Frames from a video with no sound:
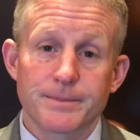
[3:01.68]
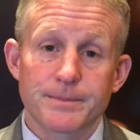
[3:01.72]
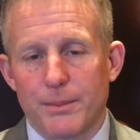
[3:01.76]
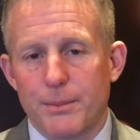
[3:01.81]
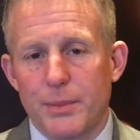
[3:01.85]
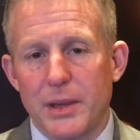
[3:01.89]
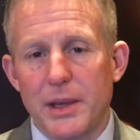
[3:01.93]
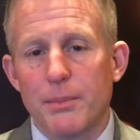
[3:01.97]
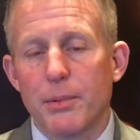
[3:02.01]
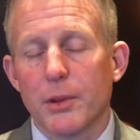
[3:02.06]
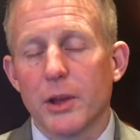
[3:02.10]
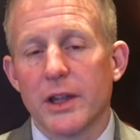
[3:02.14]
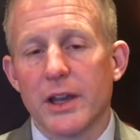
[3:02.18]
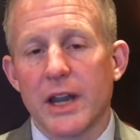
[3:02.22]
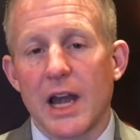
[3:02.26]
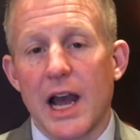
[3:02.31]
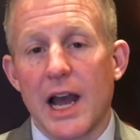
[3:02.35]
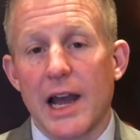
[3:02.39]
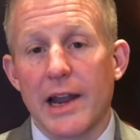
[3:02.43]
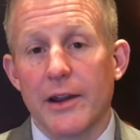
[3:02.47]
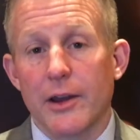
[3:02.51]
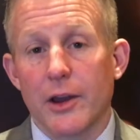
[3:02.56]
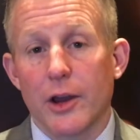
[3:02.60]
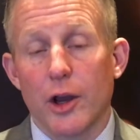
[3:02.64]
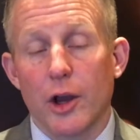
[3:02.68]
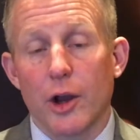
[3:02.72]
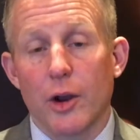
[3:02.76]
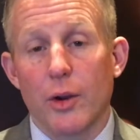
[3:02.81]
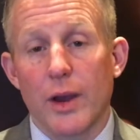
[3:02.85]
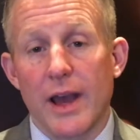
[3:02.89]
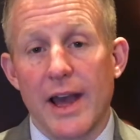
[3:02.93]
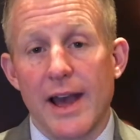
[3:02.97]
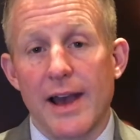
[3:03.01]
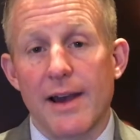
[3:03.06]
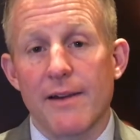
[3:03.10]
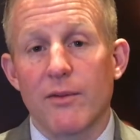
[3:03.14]
People in Idaho
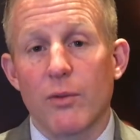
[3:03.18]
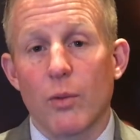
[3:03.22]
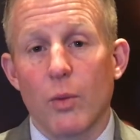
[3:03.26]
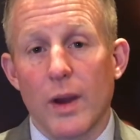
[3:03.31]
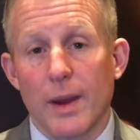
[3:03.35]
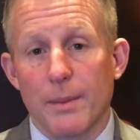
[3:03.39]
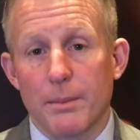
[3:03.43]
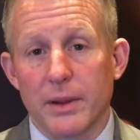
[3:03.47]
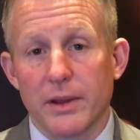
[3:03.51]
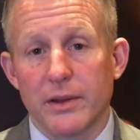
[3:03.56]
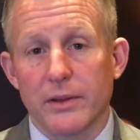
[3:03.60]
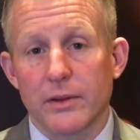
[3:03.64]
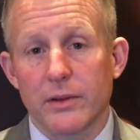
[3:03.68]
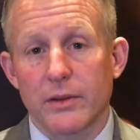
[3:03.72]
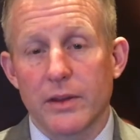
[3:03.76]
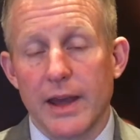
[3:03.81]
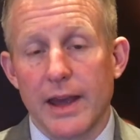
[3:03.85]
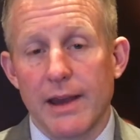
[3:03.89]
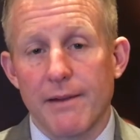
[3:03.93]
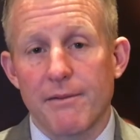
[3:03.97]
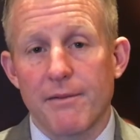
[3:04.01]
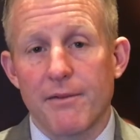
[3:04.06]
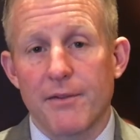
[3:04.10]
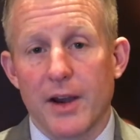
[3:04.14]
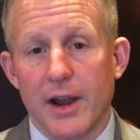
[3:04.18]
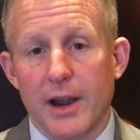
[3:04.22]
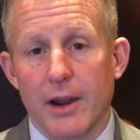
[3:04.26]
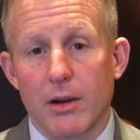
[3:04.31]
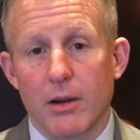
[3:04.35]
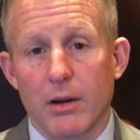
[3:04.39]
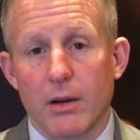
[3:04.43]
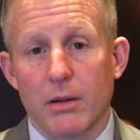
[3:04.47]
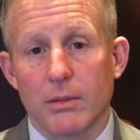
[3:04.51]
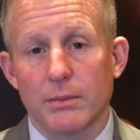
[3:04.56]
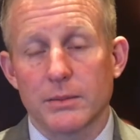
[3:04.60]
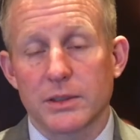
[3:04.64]
have weapons. They have
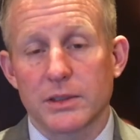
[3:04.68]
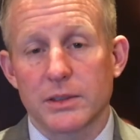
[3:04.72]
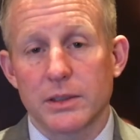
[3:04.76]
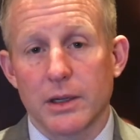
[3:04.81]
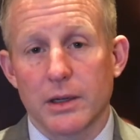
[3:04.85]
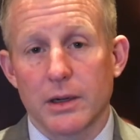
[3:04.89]
firearms.